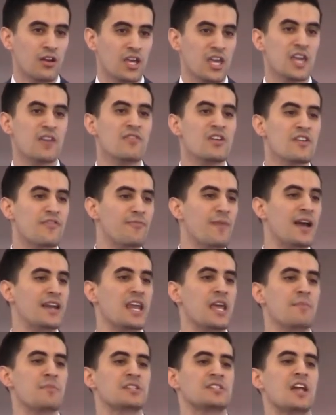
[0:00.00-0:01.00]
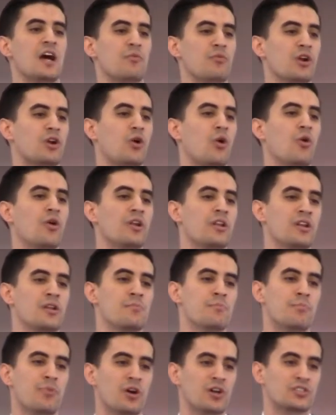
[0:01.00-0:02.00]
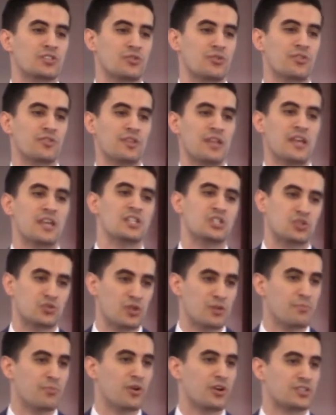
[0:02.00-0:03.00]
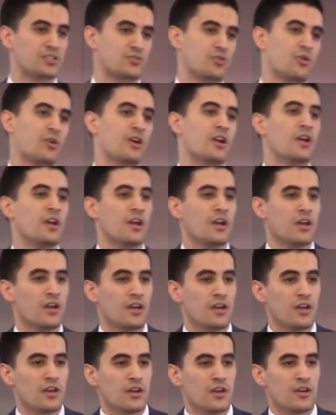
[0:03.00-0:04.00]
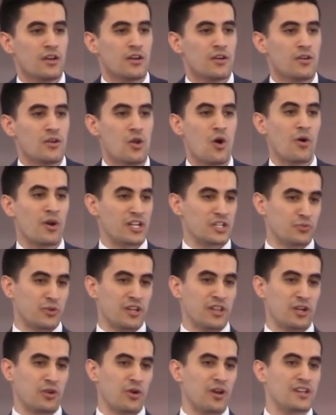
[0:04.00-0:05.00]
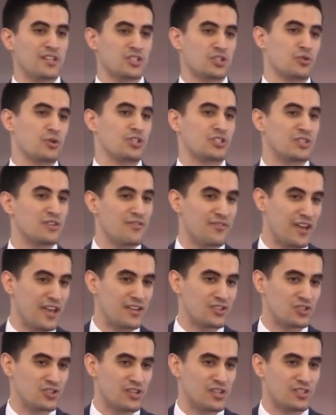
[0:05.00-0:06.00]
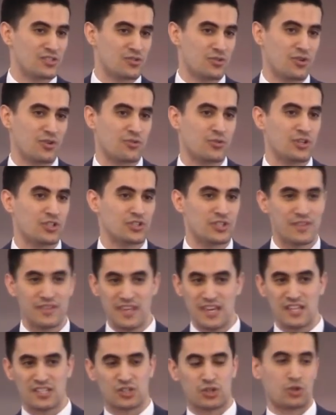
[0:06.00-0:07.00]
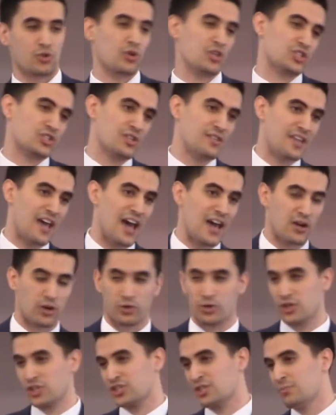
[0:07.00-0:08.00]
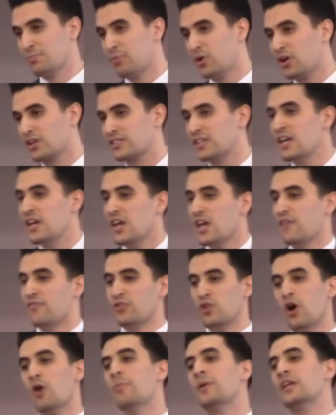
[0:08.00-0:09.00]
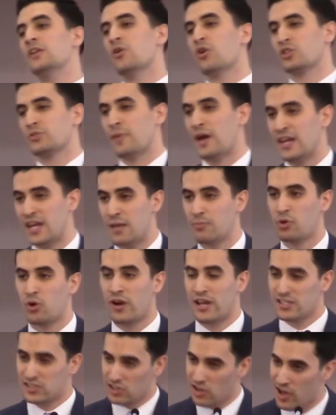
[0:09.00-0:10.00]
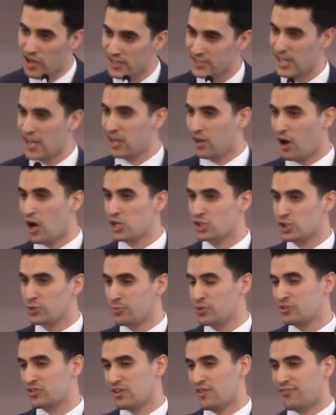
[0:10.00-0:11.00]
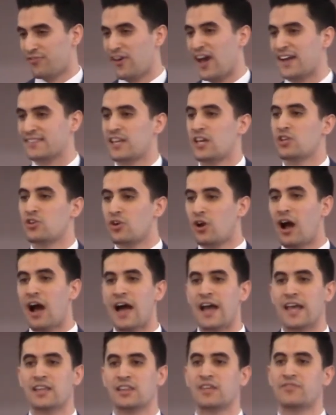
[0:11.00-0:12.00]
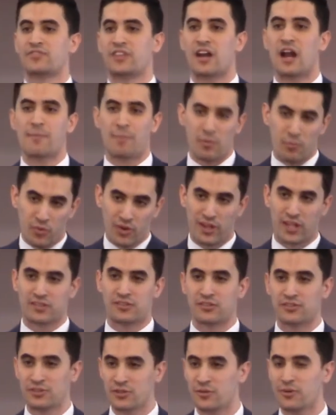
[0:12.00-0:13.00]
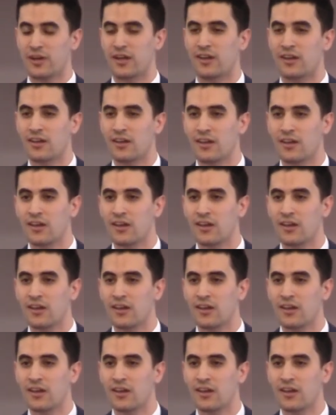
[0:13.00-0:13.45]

Even if my name is not recorded in books or in the history books or known as one of the greatest Christian evangelists or Christian this or Christian that or Christian books, if nobody knows my name, Lord, as long as I contribute to the fact that you're high and lifted up, I'm willing to do it.